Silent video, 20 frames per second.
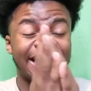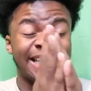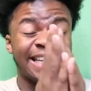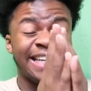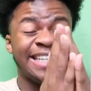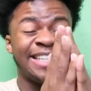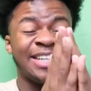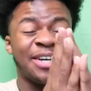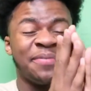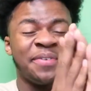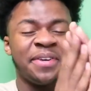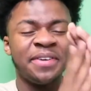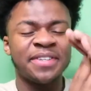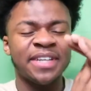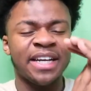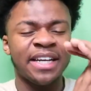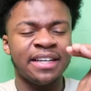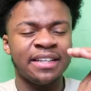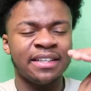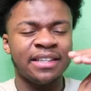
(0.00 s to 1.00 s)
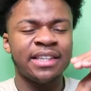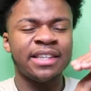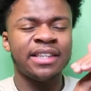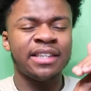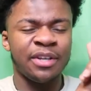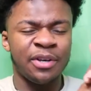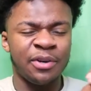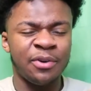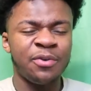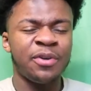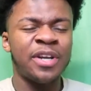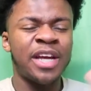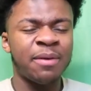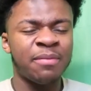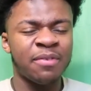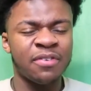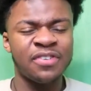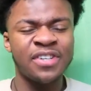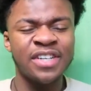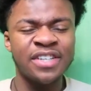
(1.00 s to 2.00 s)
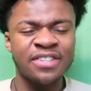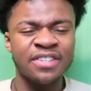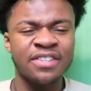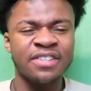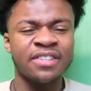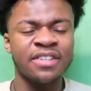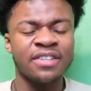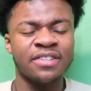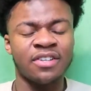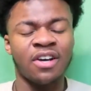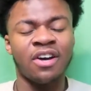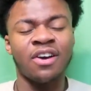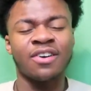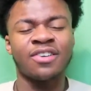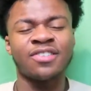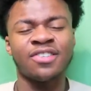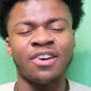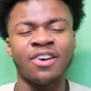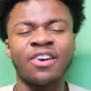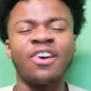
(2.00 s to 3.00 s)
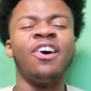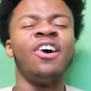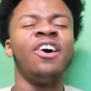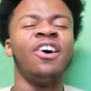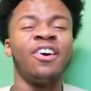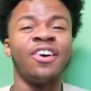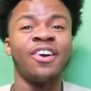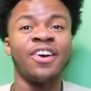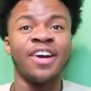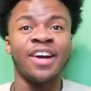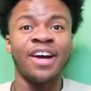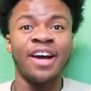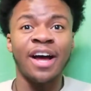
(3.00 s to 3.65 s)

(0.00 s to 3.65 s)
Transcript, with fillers: he told me he's like, the new name of Jesus is Ong Song Hong.